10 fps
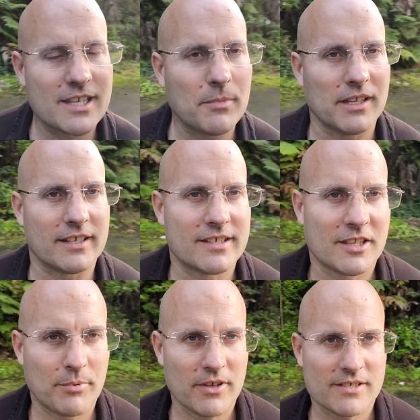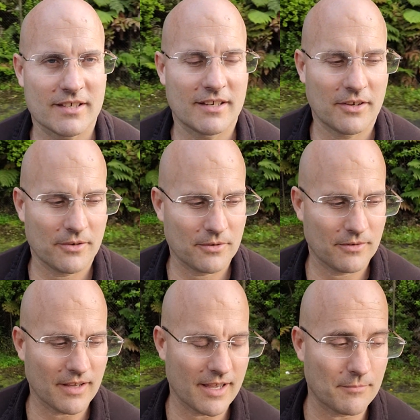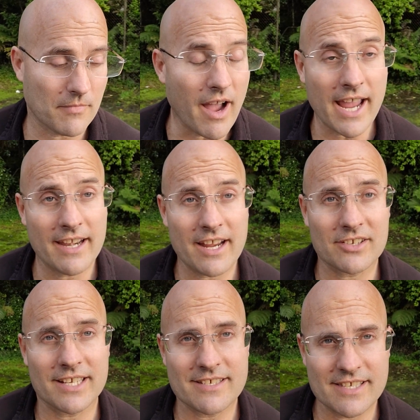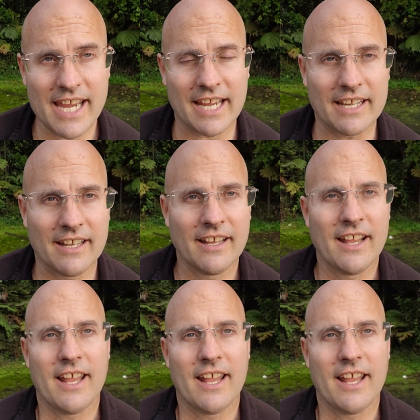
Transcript: similar to the person who I had actually seen